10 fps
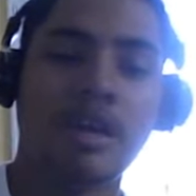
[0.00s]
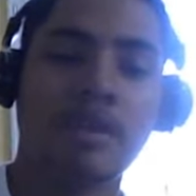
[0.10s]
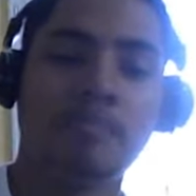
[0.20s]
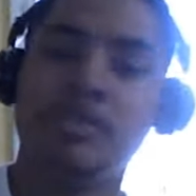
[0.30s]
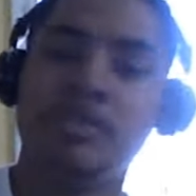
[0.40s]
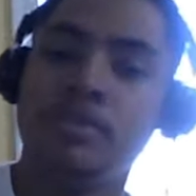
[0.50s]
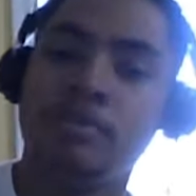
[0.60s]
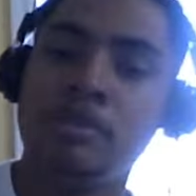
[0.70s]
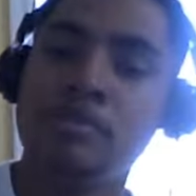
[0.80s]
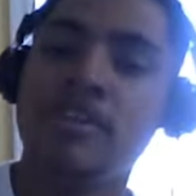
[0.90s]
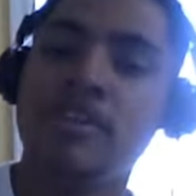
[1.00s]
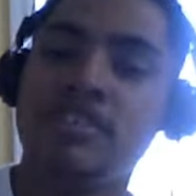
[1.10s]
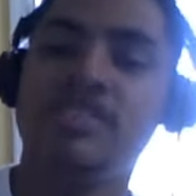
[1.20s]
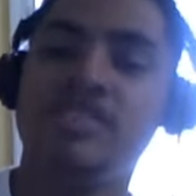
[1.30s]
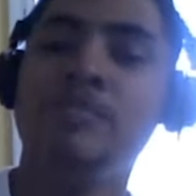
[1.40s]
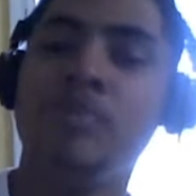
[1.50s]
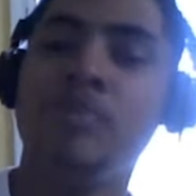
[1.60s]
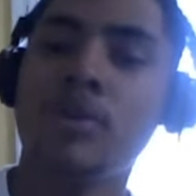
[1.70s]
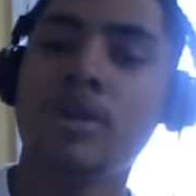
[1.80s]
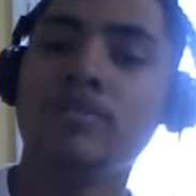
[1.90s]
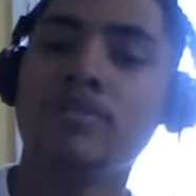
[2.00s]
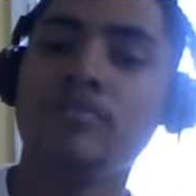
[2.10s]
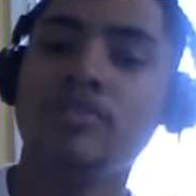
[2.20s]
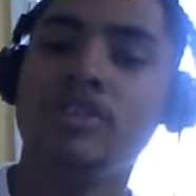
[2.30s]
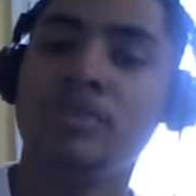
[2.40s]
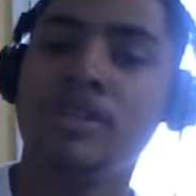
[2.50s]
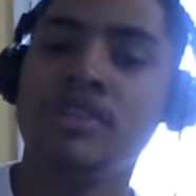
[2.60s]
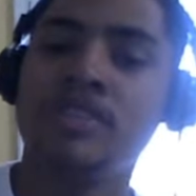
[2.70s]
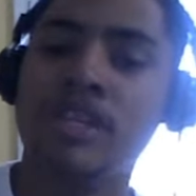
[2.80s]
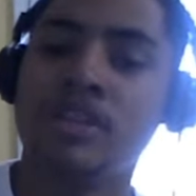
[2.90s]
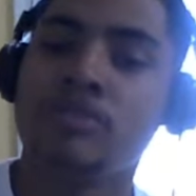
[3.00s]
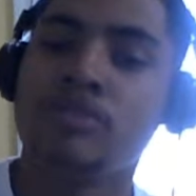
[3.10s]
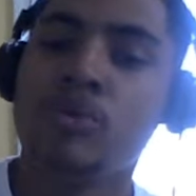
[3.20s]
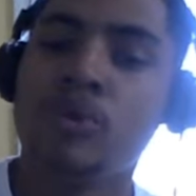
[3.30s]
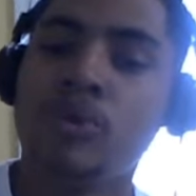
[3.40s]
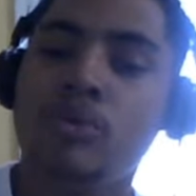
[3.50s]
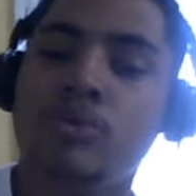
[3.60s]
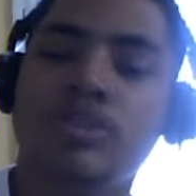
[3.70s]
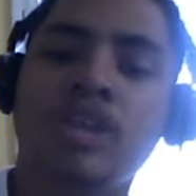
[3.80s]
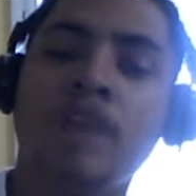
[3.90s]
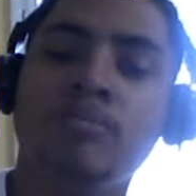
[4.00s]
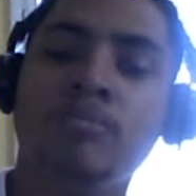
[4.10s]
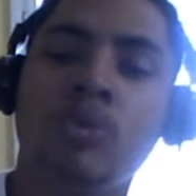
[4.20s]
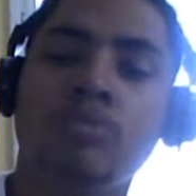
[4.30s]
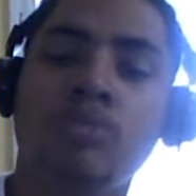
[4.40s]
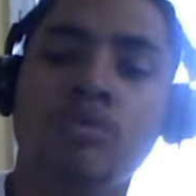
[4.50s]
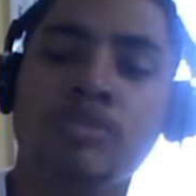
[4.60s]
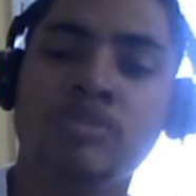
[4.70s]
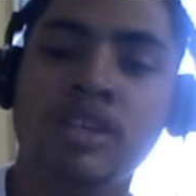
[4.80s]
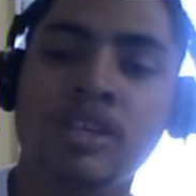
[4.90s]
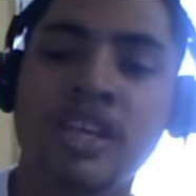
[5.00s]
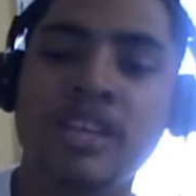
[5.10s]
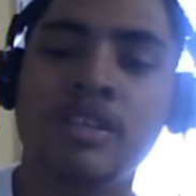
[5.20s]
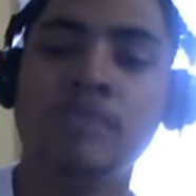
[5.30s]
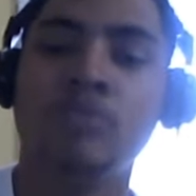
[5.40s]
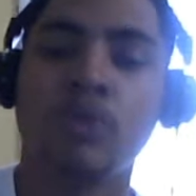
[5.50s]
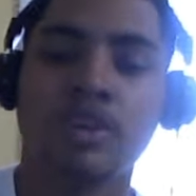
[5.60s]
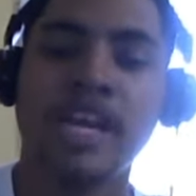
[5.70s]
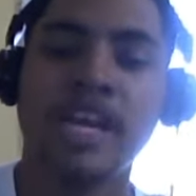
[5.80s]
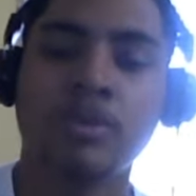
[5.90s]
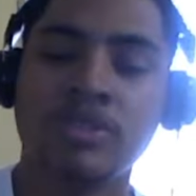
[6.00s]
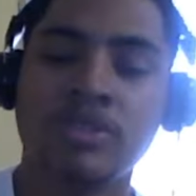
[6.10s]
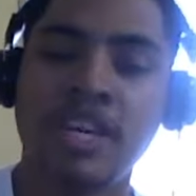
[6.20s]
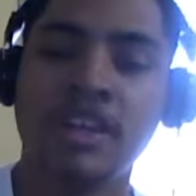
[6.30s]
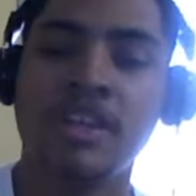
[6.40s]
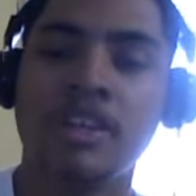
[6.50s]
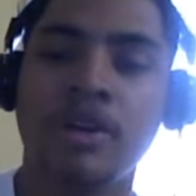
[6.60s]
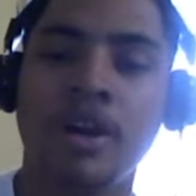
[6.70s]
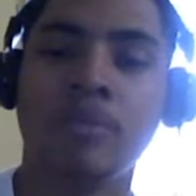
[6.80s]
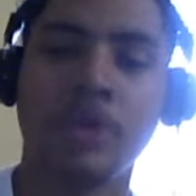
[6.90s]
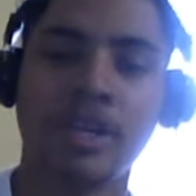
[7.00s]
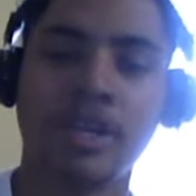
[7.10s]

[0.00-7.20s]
But the people that succeed more is because they learn more, were taught more was put into them, more care was taken in their upbringing.